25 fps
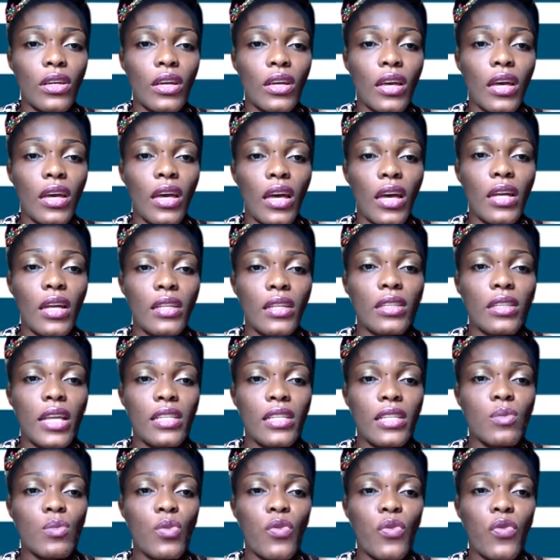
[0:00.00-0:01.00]
And let's
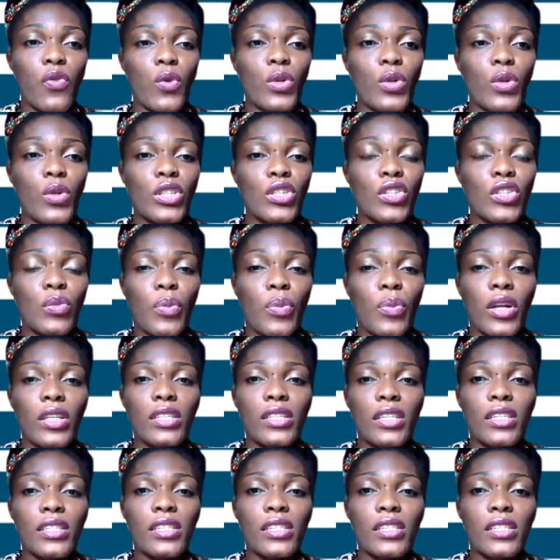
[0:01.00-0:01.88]
move forward to the politics